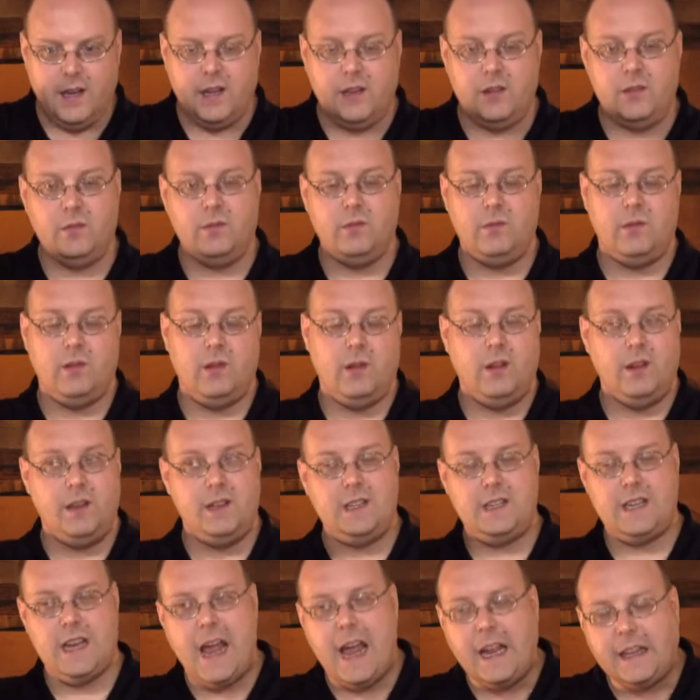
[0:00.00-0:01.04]
in
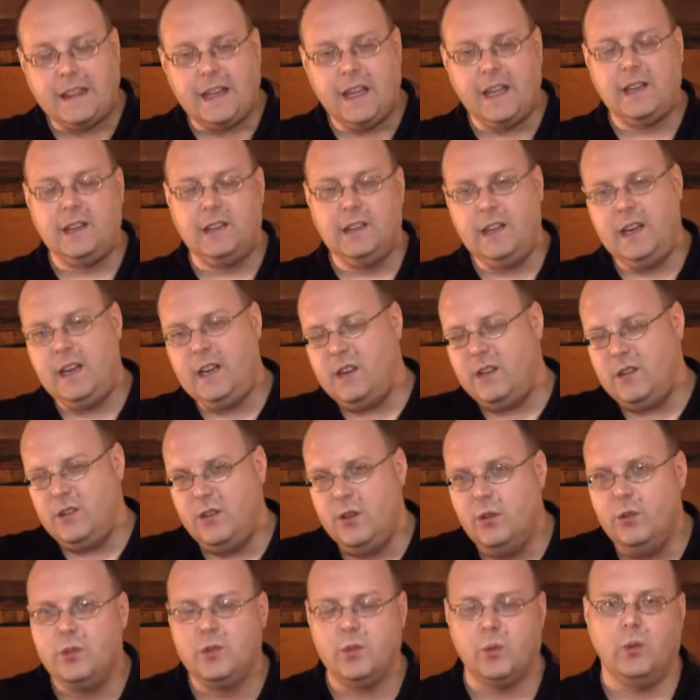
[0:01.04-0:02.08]
technically
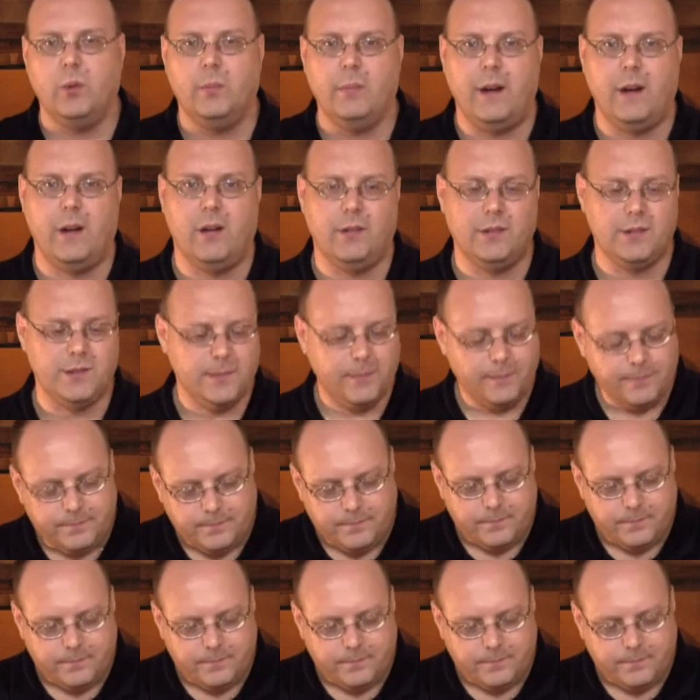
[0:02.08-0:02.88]
neutral barrels,